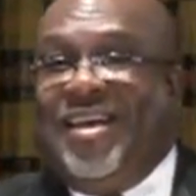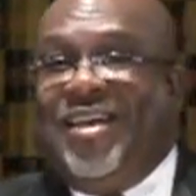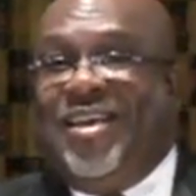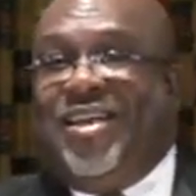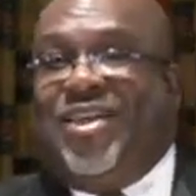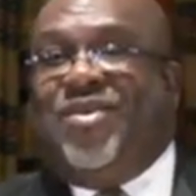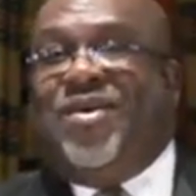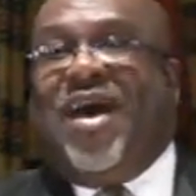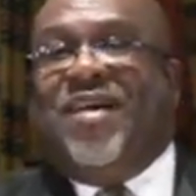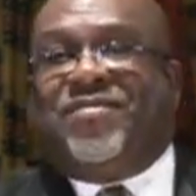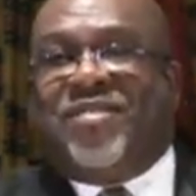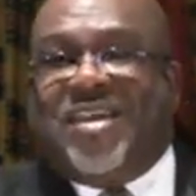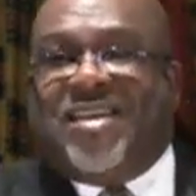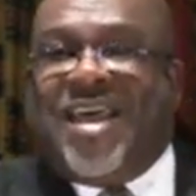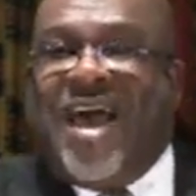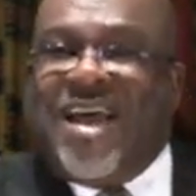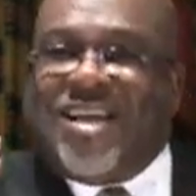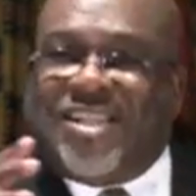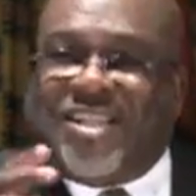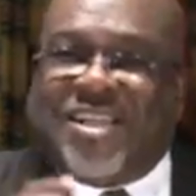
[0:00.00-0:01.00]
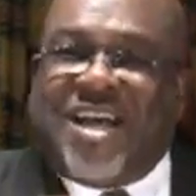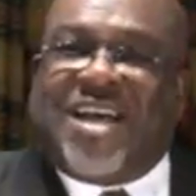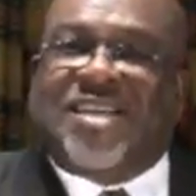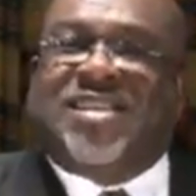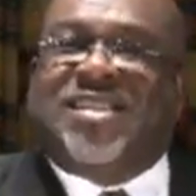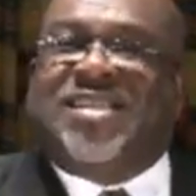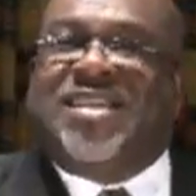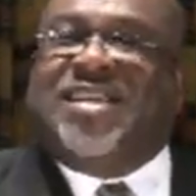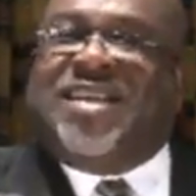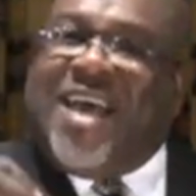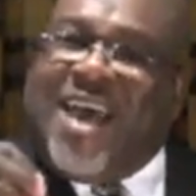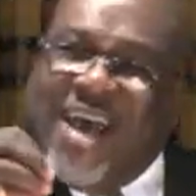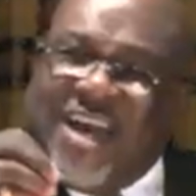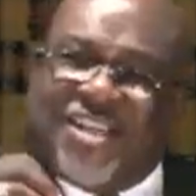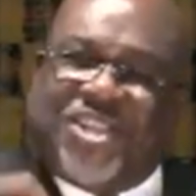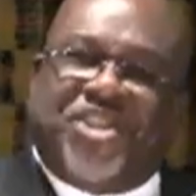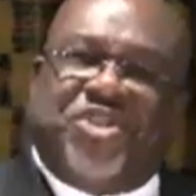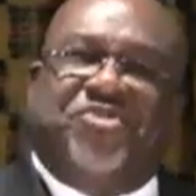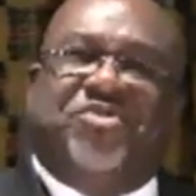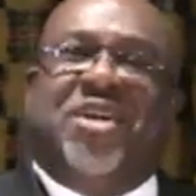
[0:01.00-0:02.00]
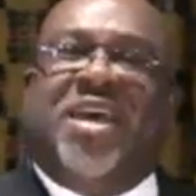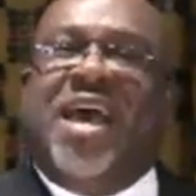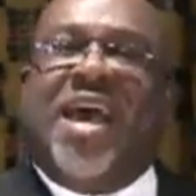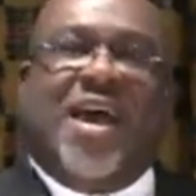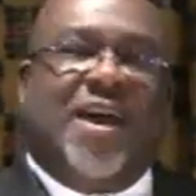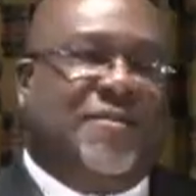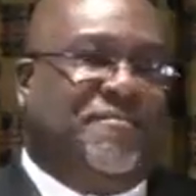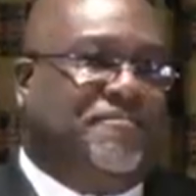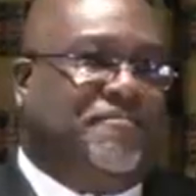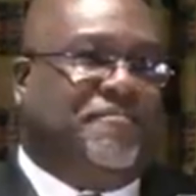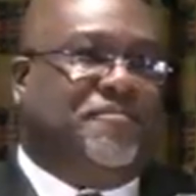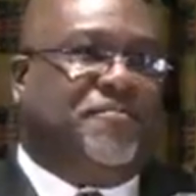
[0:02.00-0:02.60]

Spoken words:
You have to digest it as you can.